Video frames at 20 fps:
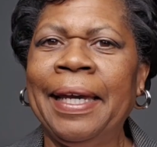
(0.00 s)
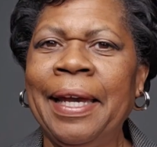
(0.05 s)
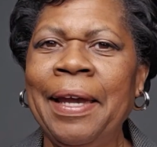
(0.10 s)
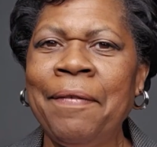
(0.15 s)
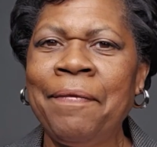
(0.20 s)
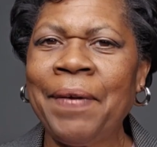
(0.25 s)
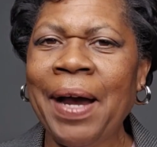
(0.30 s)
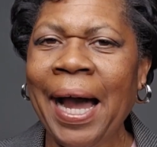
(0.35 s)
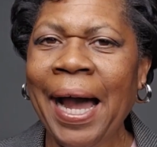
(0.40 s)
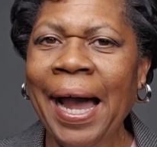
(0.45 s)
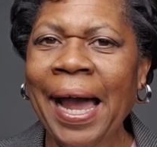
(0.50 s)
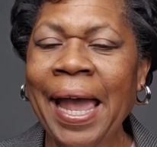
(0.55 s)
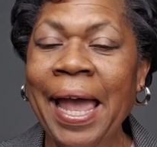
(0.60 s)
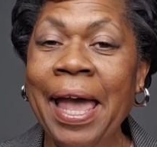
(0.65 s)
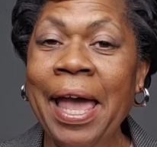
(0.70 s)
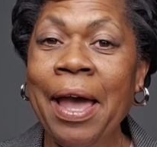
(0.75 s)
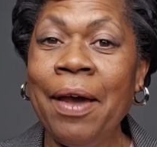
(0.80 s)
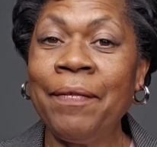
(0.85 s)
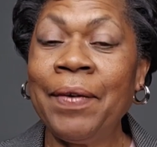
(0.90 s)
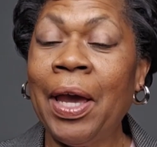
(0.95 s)
If I
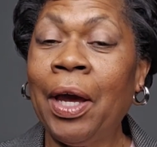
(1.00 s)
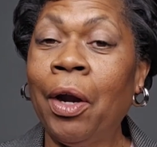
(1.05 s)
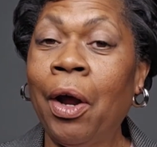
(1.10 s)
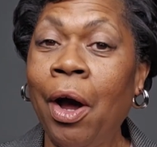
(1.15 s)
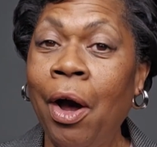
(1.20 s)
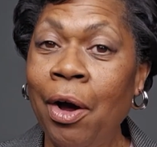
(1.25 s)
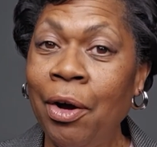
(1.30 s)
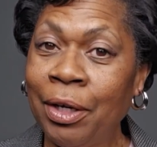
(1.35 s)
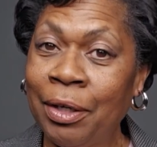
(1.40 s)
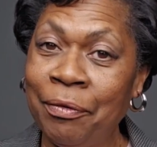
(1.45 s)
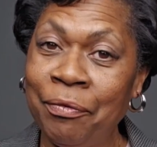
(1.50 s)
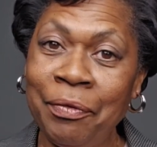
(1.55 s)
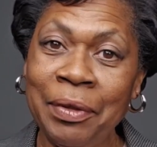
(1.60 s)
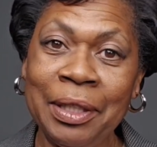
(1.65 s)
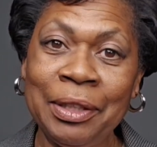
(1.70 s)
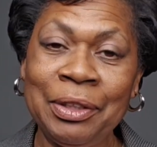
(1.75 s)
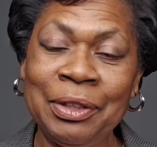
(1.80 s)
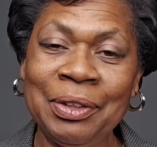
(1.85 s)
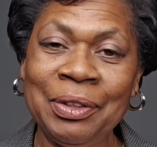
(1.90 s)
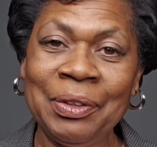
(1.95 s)
have at all
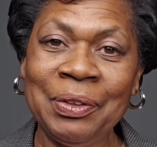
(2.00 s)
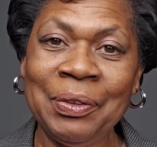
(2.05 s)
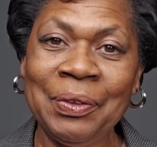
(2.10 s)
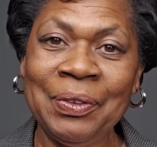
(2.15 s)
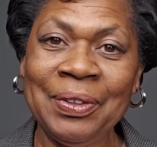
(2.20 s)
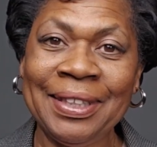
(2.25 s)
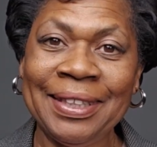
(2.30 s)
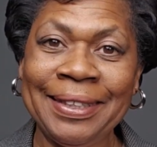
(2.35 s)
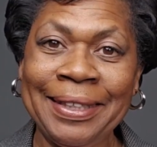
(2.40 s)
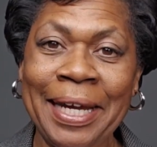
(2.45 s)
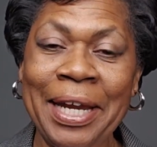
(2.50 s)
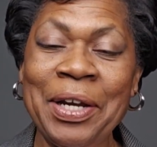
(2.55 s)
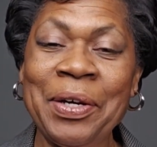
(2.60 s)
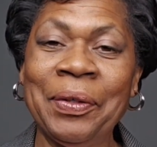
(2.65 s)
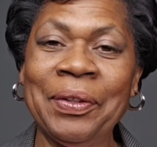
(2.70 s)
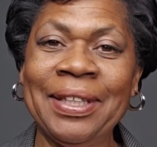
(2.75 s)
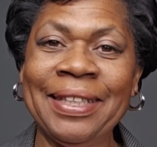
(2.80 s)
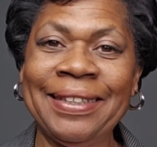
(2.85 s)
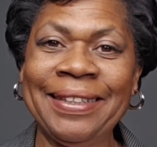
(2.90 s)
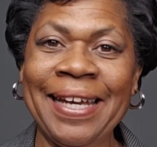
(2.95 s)
convinced you to take
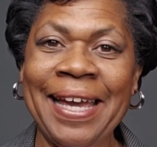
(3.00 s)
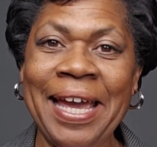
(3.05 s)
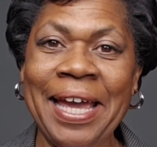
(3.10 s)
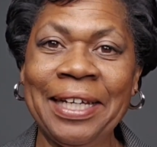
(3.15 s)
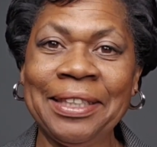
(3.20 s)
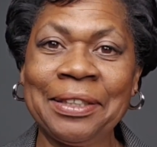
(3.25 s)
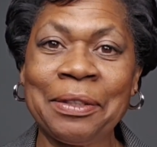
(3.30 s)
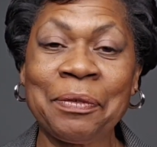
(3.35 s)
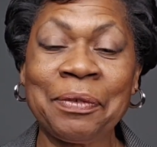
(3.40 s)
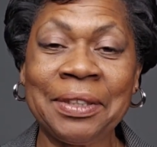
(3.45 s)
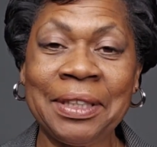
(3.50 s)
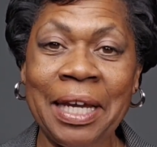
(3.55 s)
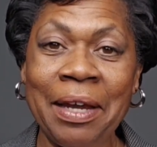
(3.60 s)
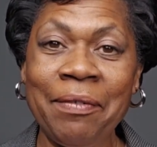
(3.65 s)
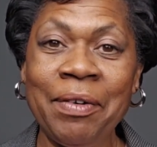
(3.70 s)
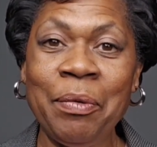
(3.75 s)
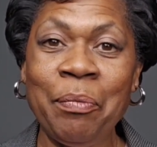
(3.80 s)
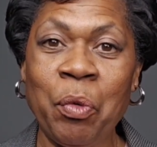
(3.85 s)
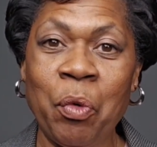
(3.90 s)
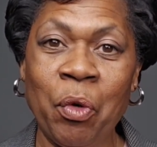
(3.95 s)
on the task of
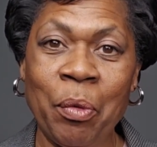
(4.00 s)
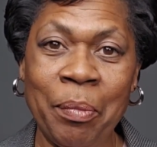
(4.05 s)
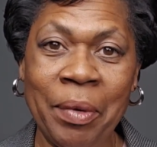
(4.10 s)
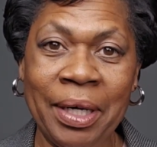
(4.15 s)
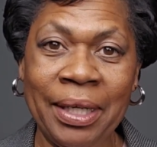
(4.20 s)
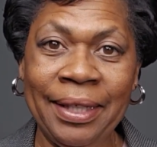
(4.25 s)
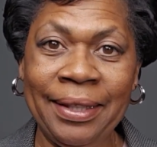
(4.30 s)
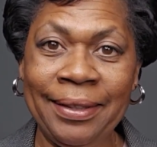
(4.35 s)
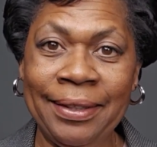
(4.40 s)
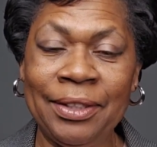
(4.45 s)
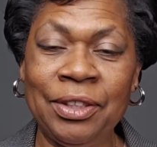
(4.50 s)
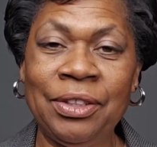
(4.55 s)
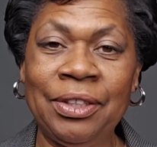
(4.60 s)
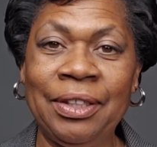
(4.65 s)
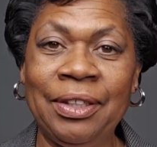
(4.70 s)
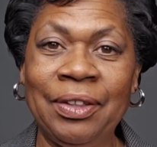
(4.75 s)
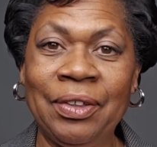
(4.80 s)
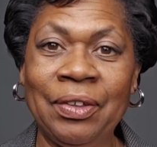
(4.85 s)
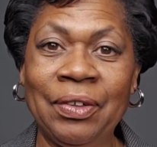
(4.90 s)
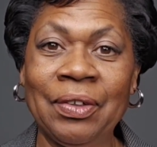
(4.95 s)
saving more money
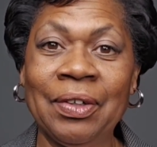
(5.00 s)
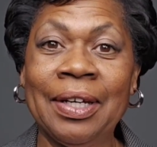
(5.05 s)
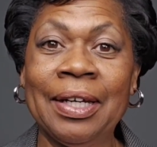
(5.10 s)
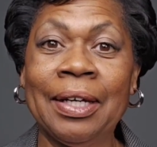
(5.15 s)
this year,